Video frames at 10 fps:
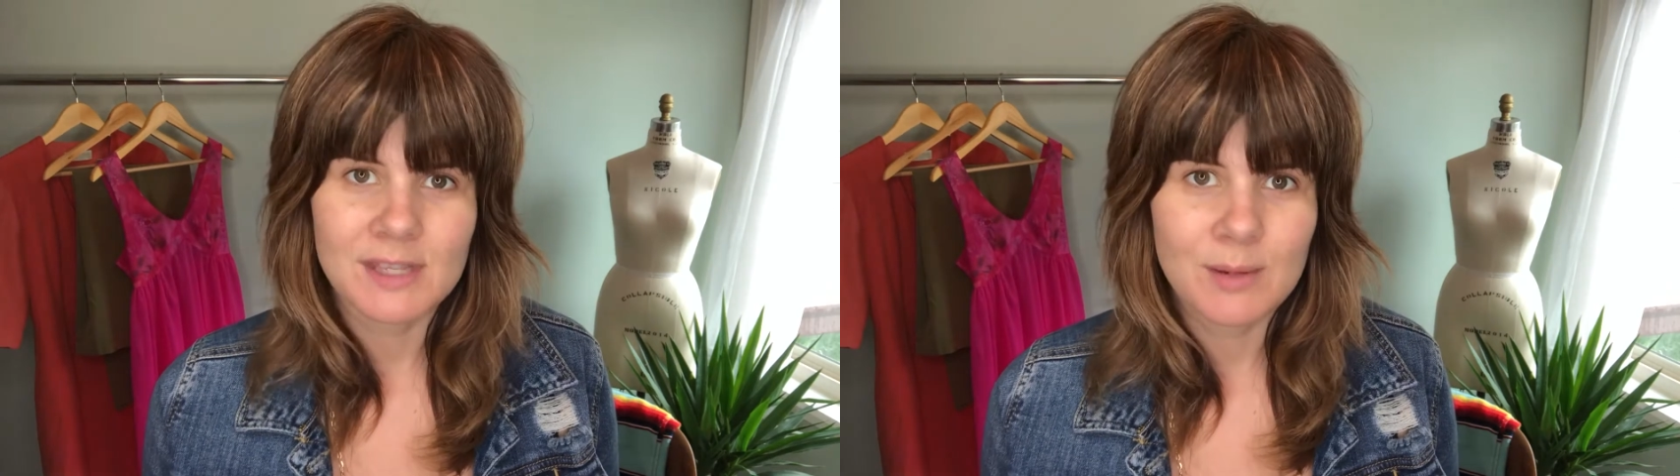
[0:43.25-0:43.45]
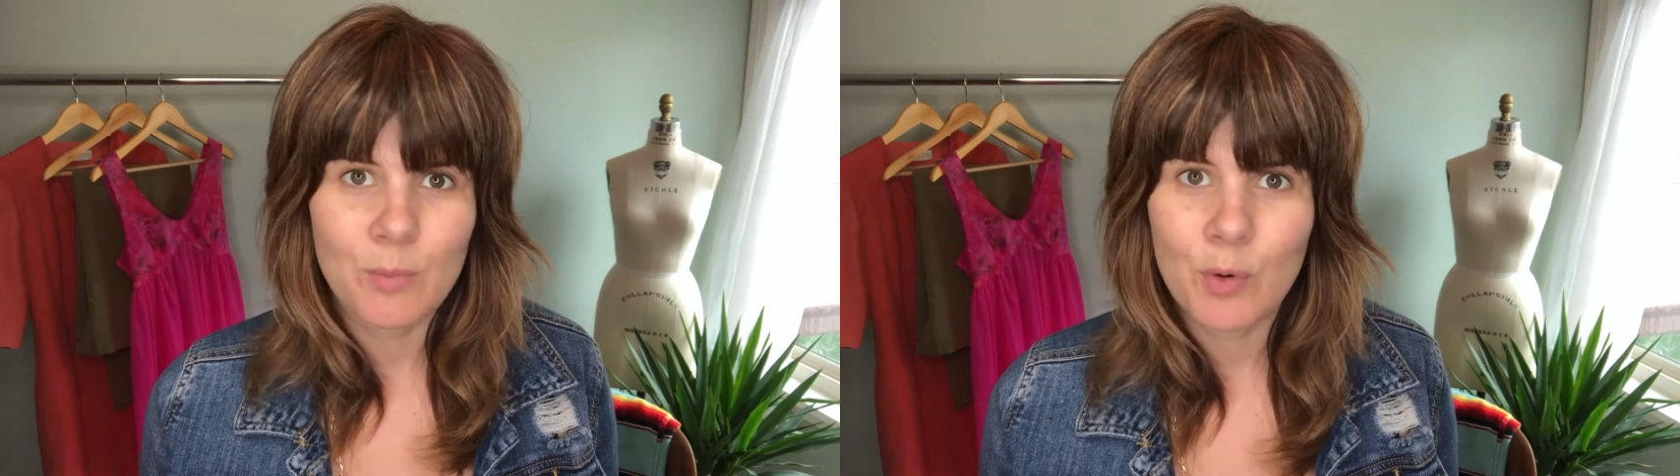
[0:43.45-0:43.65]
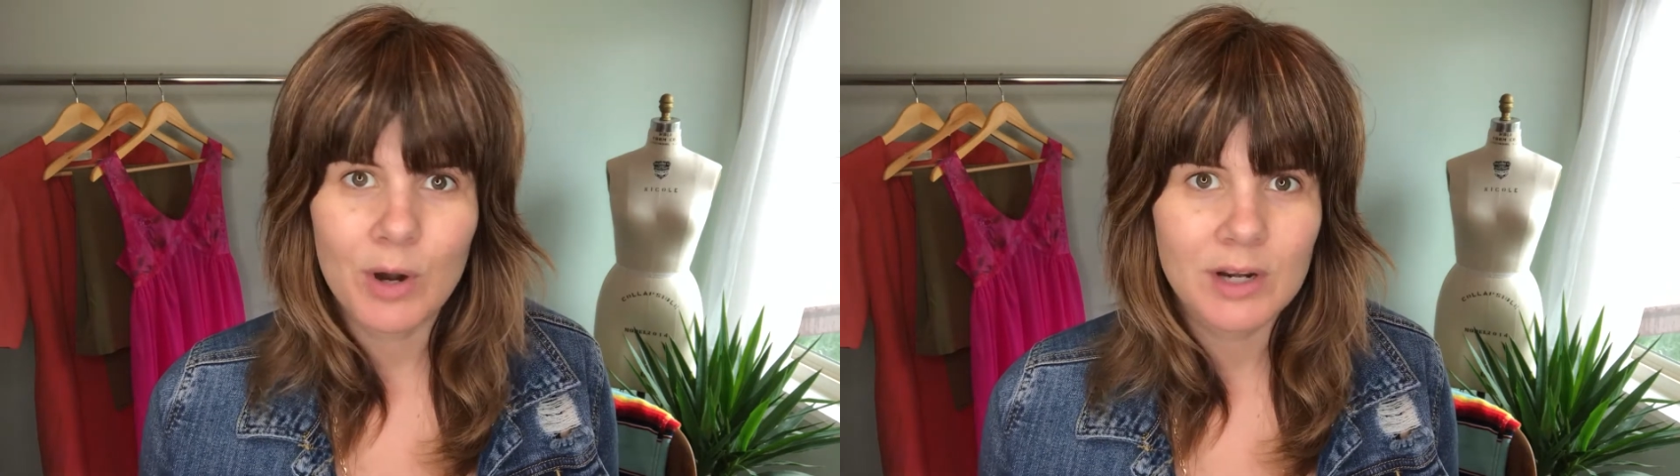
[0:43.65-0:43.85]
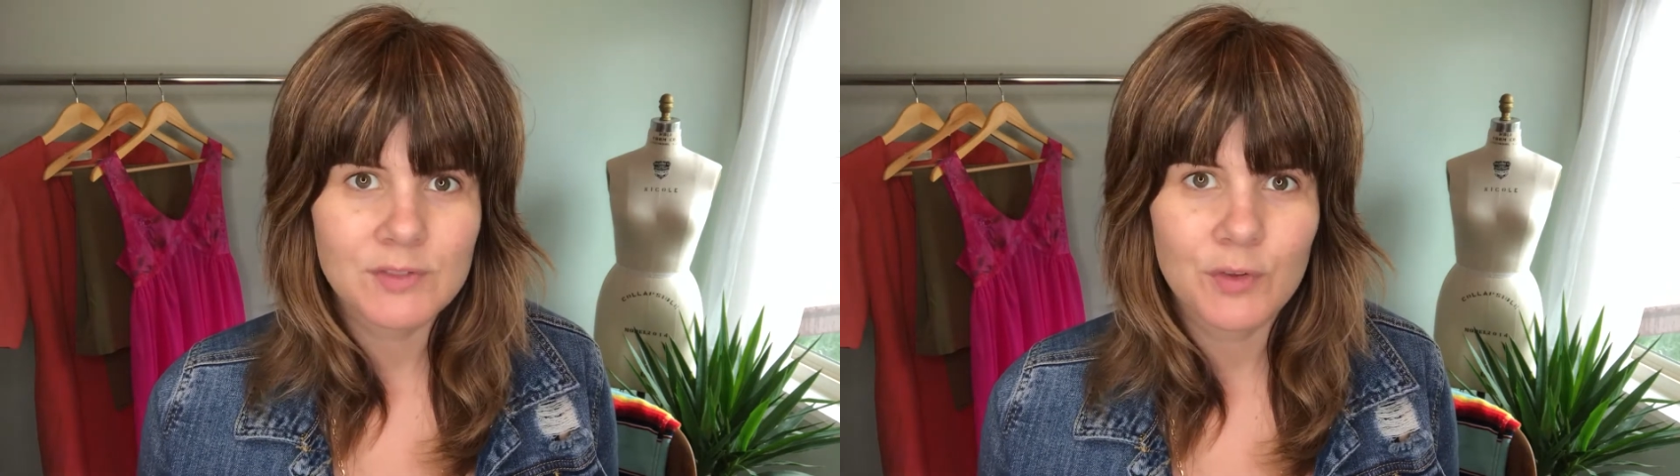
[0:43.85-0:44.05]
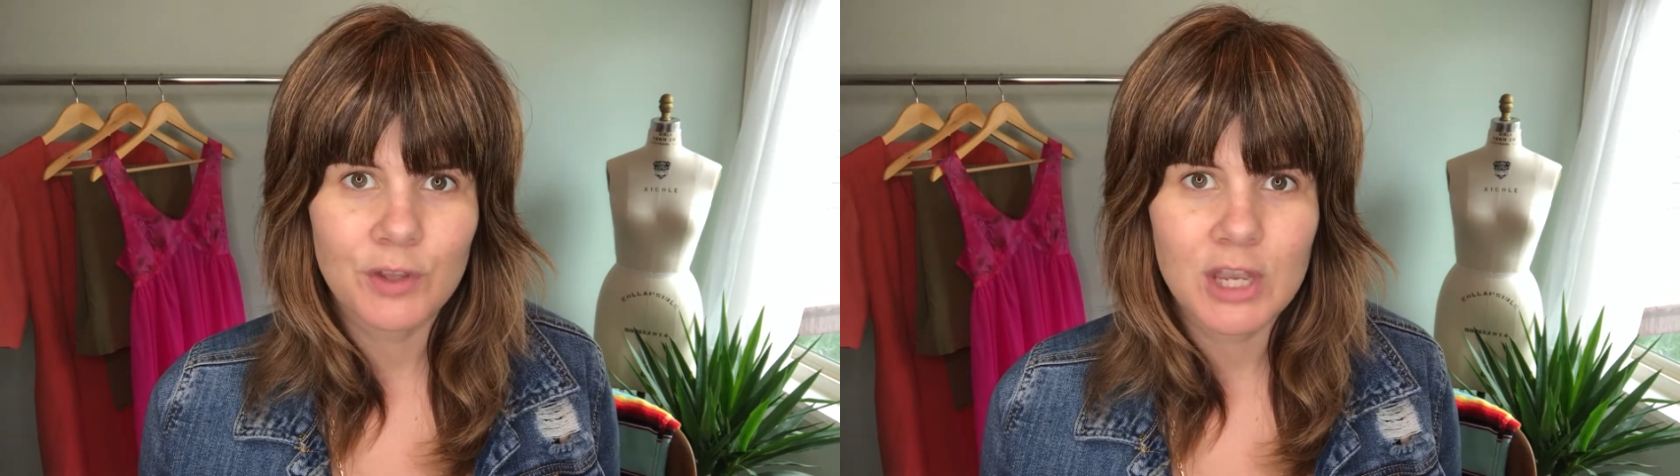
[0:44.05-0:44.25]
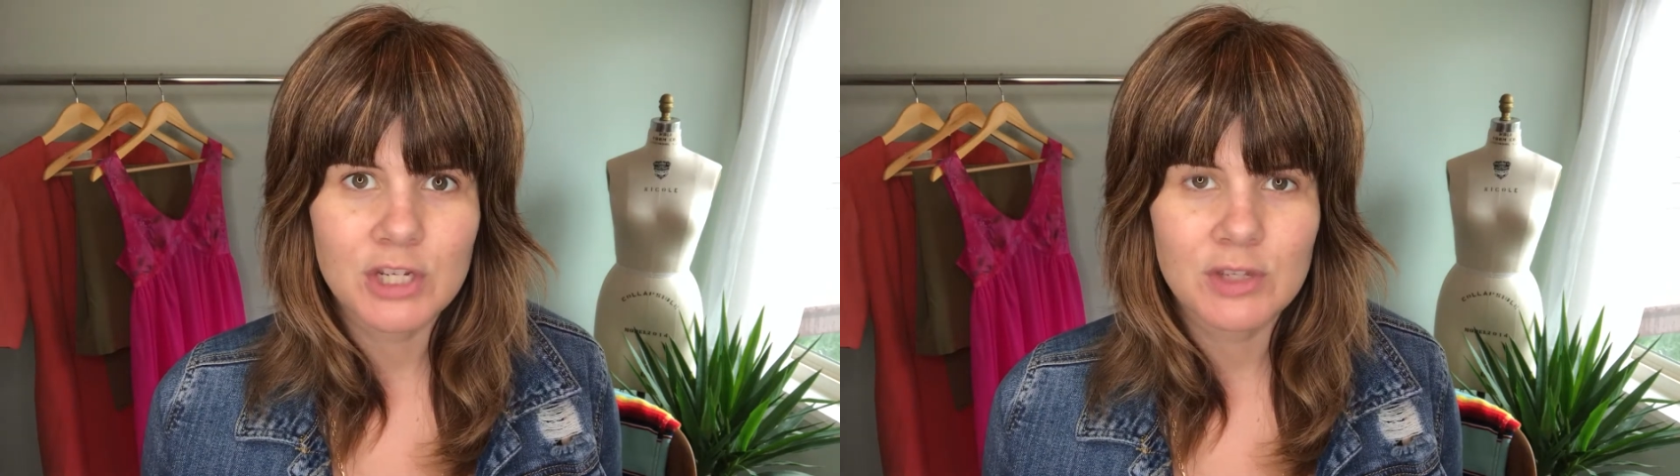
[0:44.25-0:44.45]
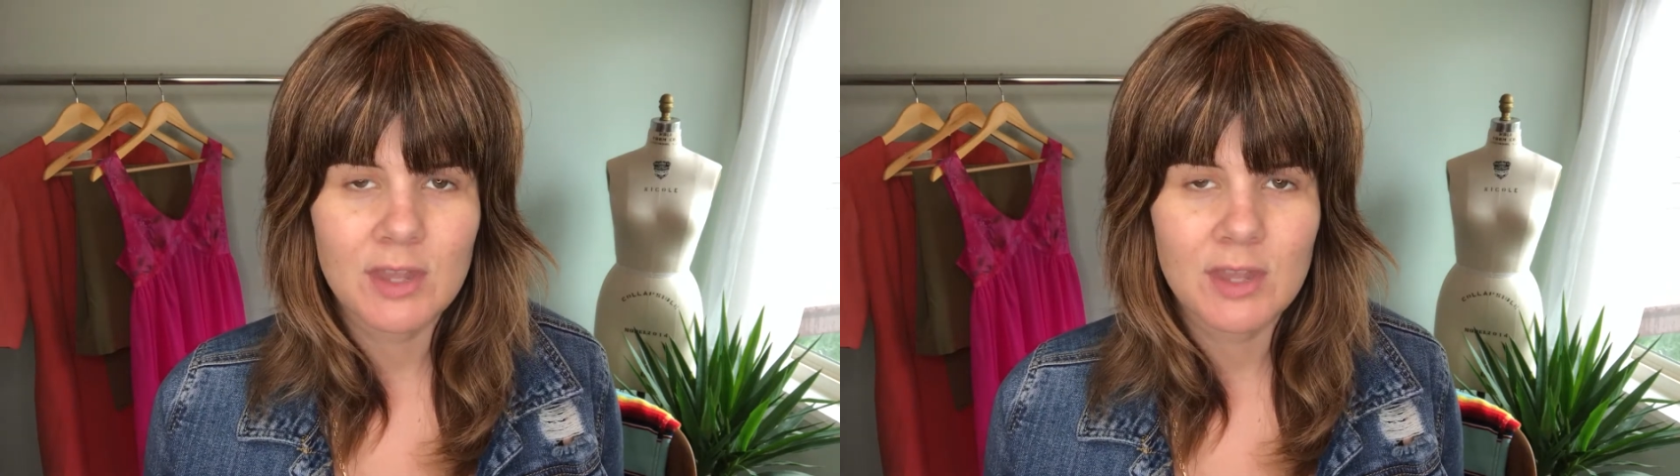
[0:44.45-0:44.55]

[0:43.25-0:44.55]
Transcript: any more exfoliation